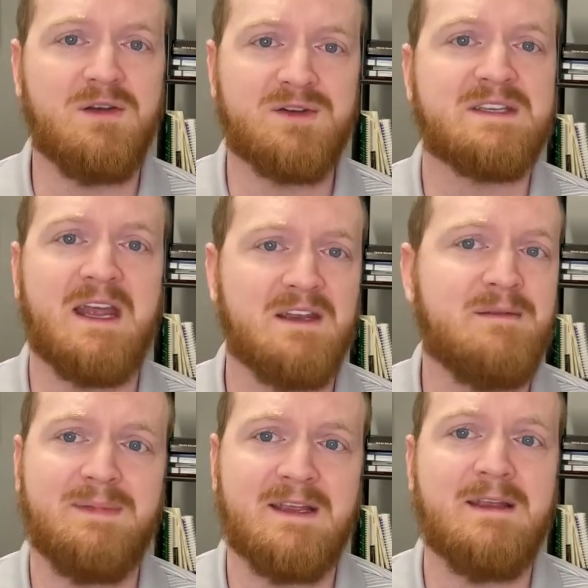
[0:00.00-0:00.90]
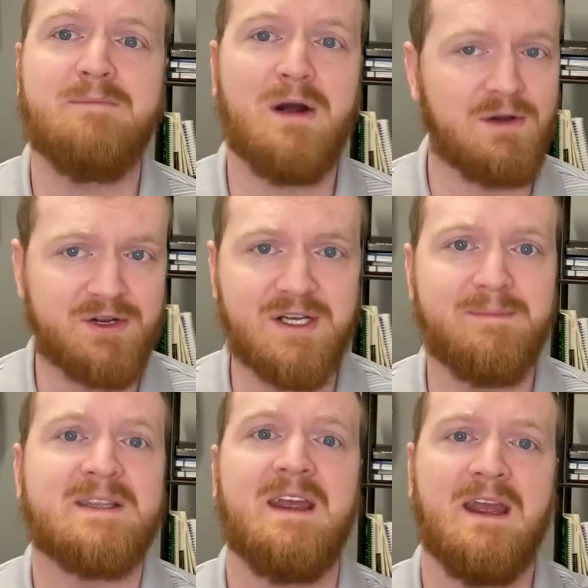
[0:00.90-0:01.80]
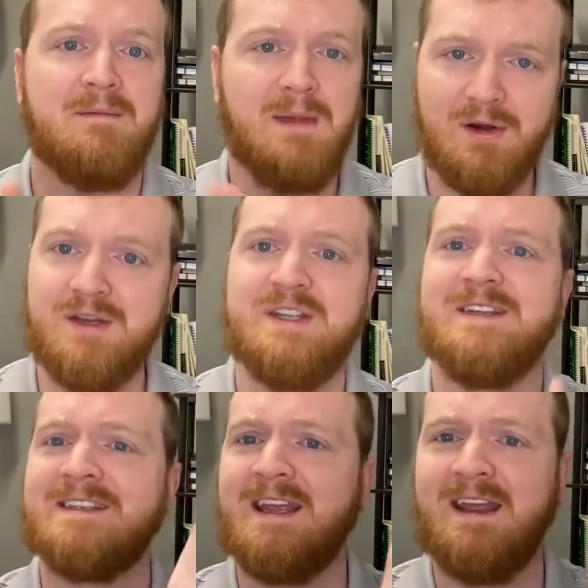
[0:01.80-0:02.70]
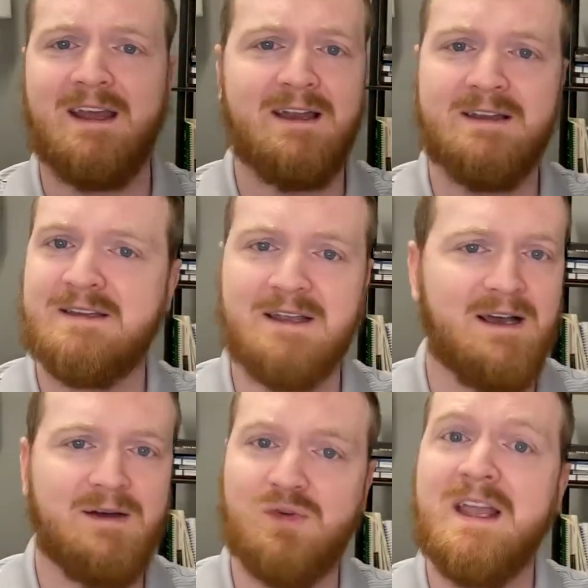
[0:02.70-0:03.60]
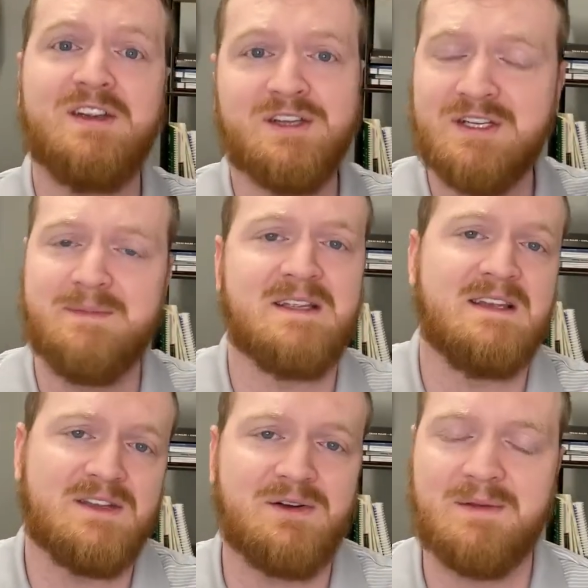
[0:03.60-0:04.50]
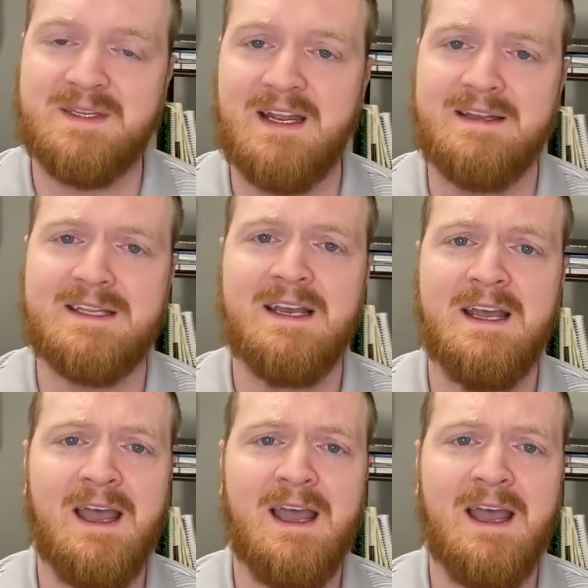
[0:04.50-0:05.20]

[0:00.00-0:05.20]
understand to be partnerships and marriages and relationships in this circumstance.